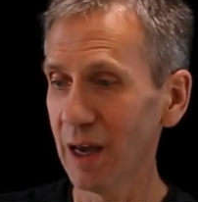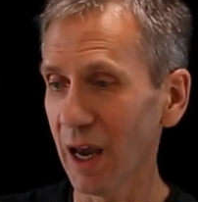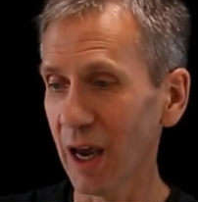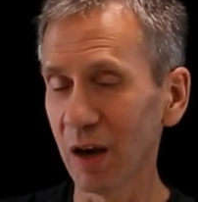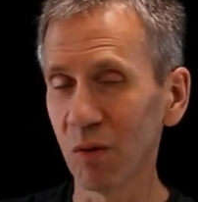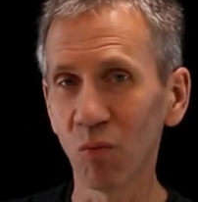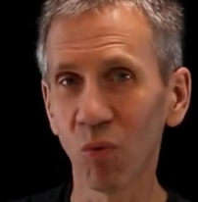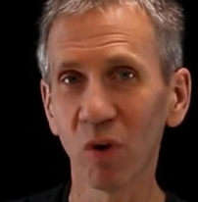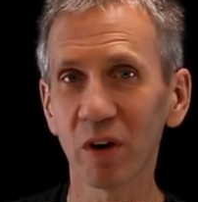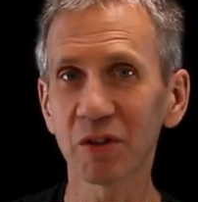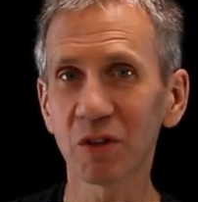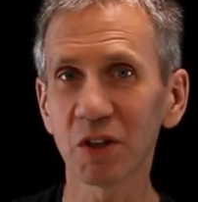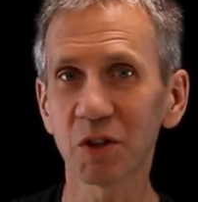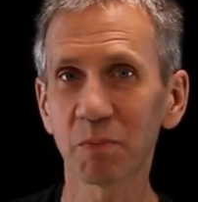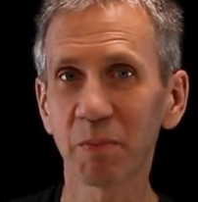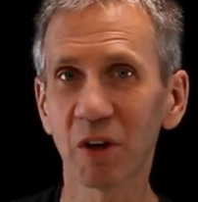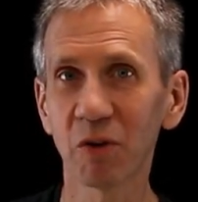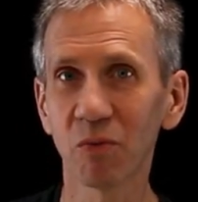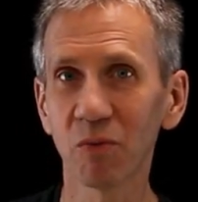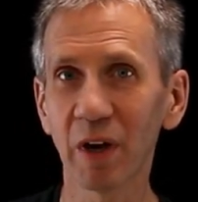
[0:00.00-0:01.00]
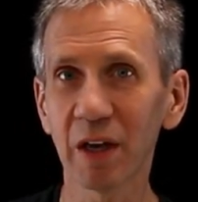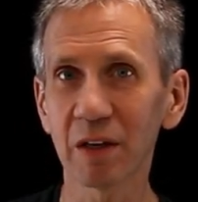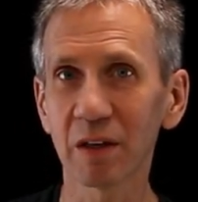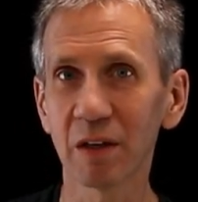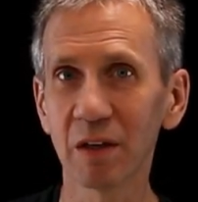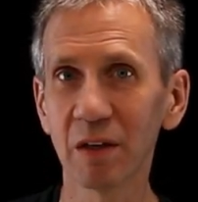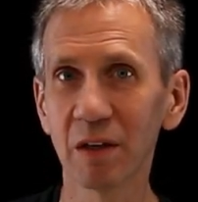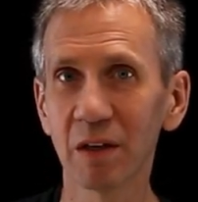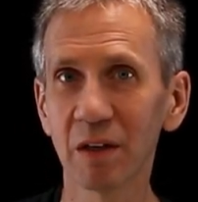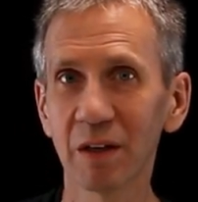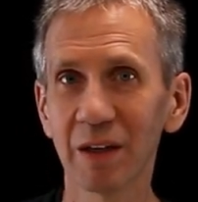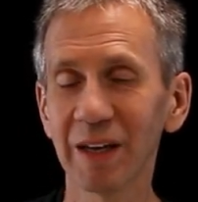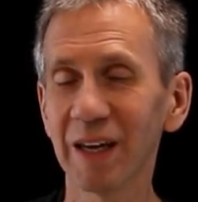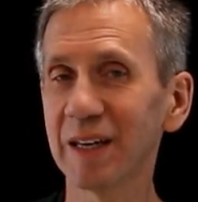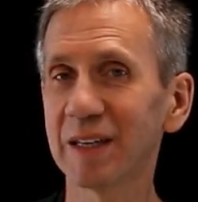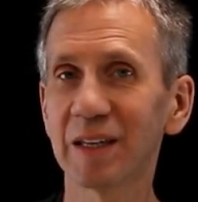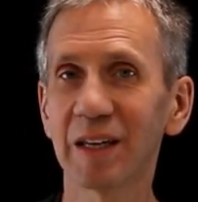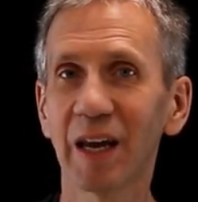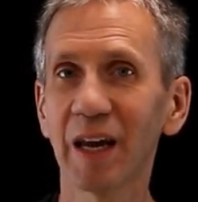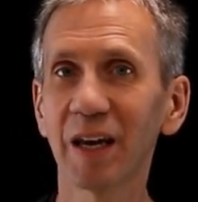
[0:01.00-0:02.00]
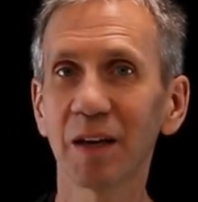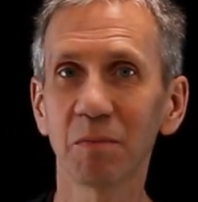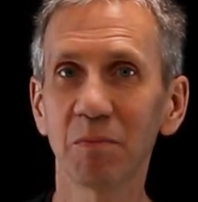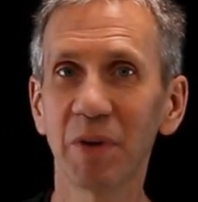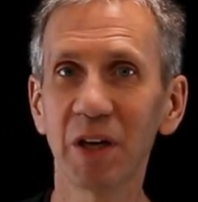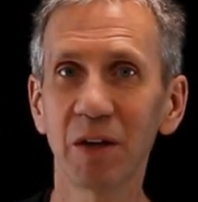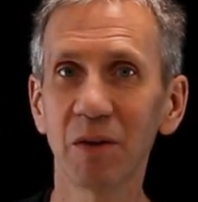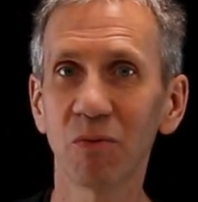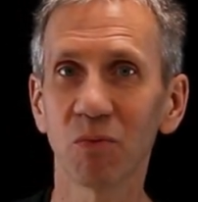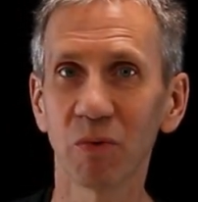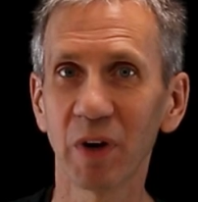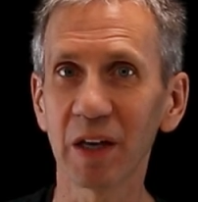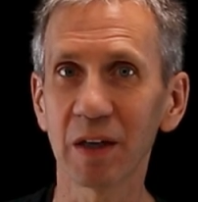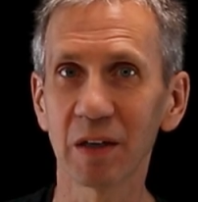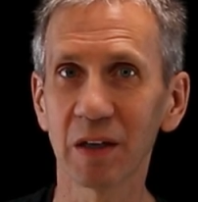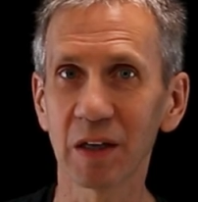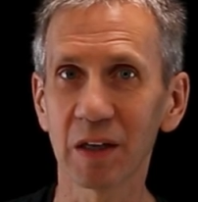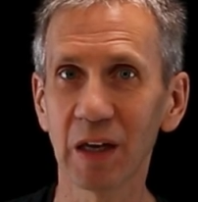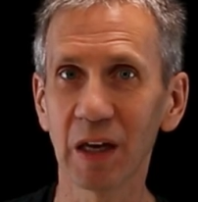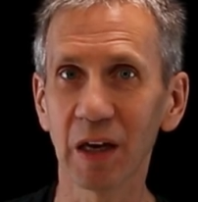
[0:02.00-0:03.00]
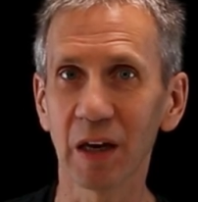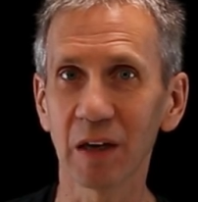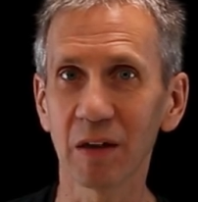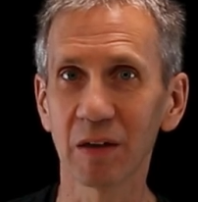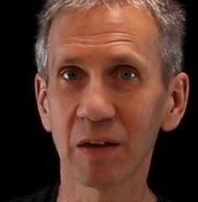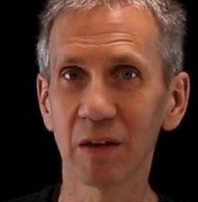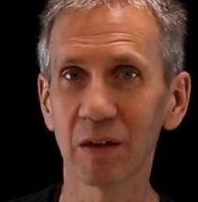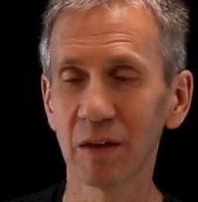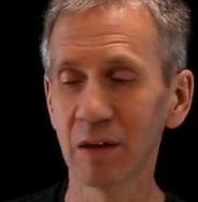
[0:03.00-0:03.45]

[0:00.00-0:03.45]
and once it's been written, it can't be written again.